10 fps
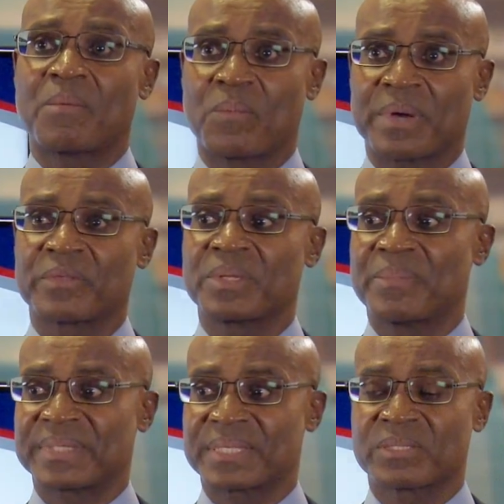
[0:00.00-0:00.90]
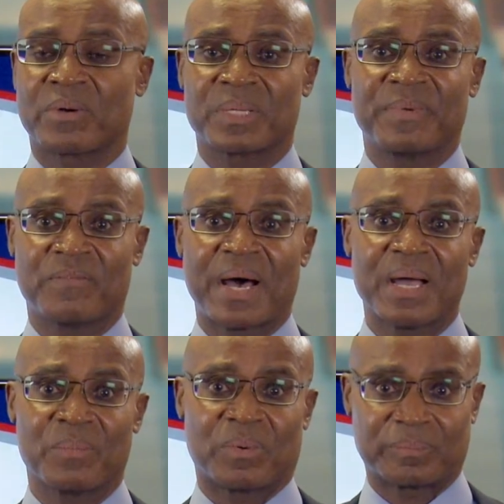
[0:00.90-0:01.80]
whether the business is going to be
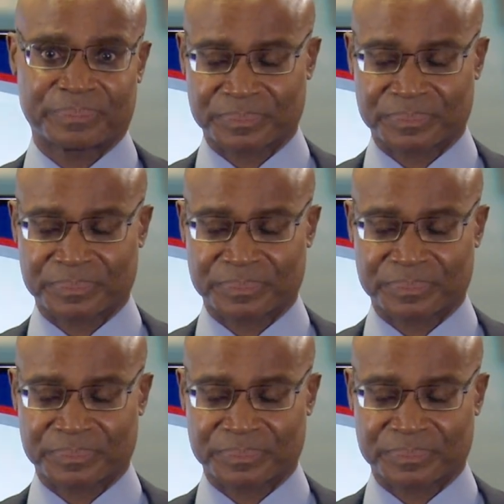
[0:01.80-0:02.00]
viable.